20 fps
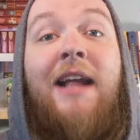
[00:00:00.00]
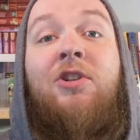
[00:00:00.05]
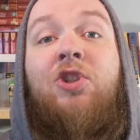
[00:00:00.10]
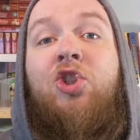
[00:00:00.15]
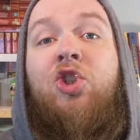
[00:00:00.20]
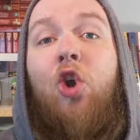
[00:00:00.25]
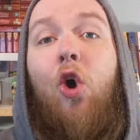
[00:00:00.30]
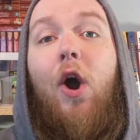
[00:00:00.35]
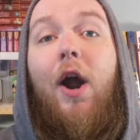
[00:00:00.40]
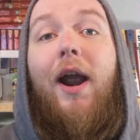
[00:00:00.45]
And
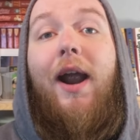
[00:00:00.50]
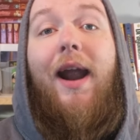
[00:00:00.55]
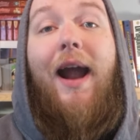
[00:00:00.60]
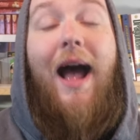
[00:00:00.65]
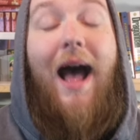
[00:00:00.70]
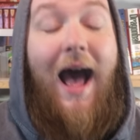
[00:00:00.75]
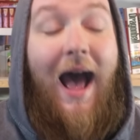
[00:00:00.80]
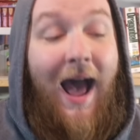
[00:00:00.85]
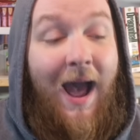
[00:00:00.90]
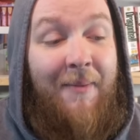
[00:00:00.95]
sure,
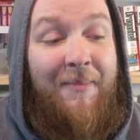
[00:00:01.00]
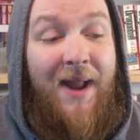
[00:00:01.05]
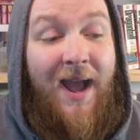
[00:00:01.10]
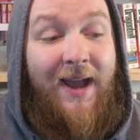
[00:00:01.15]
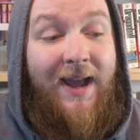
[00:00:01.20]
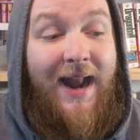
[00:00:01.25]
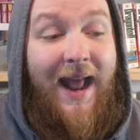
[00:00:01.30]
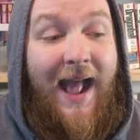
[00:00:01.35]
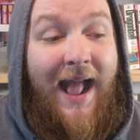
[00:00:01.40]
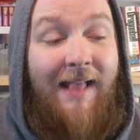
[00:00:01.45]
I'm not
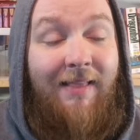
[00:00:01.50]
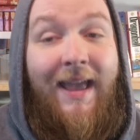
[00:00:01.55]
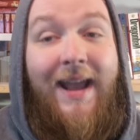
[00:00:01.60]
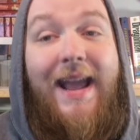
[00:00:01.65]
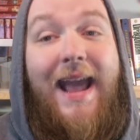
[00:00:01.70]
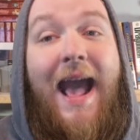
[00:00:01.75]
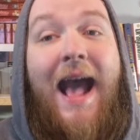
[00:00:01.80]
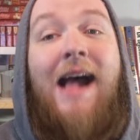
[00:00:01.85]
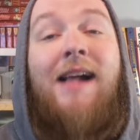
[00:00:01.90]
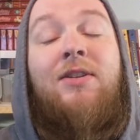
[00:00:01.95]
gonna act
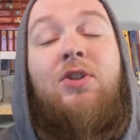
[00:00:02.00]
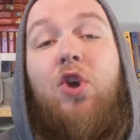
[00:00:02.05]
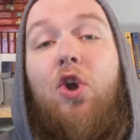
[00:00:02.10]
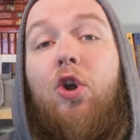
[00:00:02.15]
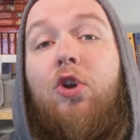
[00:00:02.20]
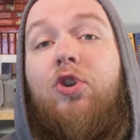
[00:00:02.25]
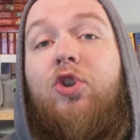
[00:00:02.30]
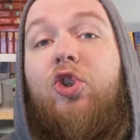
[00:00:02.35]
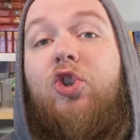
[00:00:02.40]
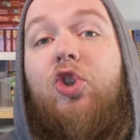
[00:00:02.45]
like
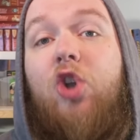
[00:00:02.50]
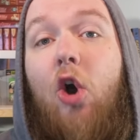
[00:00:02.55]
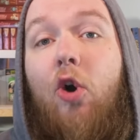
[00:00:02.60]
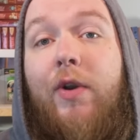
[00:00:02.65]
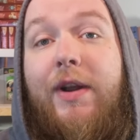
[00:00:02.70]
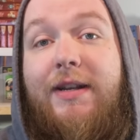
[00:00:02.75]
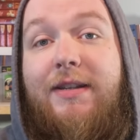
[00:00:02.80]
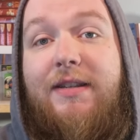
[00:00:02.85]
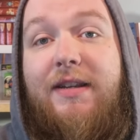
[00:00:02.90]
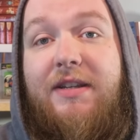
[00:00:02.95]
assholes
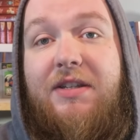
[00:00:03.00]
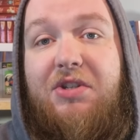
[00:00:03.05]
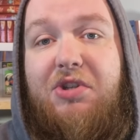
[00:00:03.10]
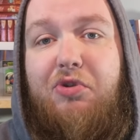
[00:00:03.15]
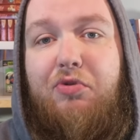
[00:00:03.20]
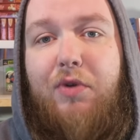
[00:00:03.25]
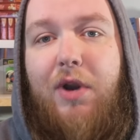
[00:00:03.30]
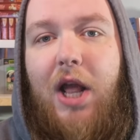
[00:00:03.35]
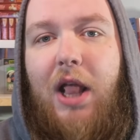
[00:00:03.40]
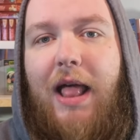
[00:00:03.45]
don't exist
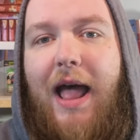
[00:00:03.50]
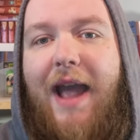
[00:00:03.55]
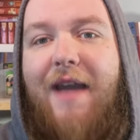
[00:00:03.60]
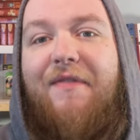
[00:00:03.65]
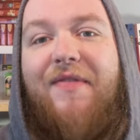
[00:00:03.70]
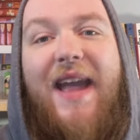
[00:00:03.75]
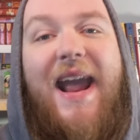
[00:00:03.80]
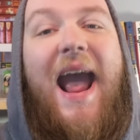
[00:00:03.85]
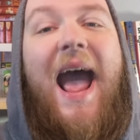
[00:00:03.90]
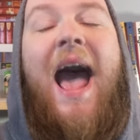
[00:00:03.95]
in real
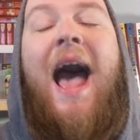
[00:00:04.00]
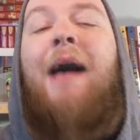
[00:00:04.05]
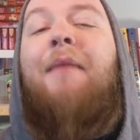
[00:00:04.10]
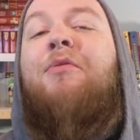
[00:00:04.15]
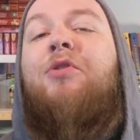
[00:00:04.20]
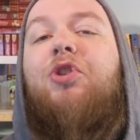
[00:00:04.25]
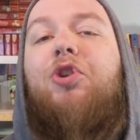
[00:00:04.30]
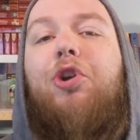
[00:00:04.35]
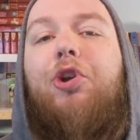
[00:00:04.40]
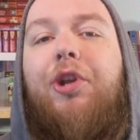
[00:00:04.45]
life. They
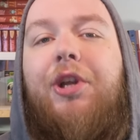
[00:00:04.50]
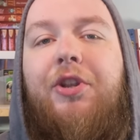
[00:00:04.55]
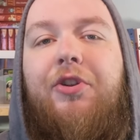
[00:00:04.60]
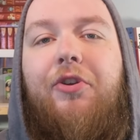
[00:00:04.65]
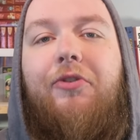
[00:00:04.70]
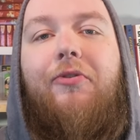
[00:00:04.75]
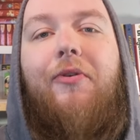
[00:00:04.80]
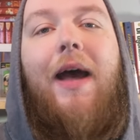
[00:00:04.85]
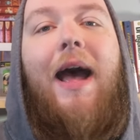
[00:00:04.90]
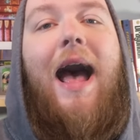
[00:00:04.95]
absolutely
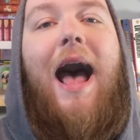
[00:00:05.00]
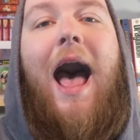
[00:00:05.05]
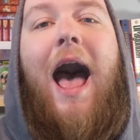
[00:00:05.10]
do.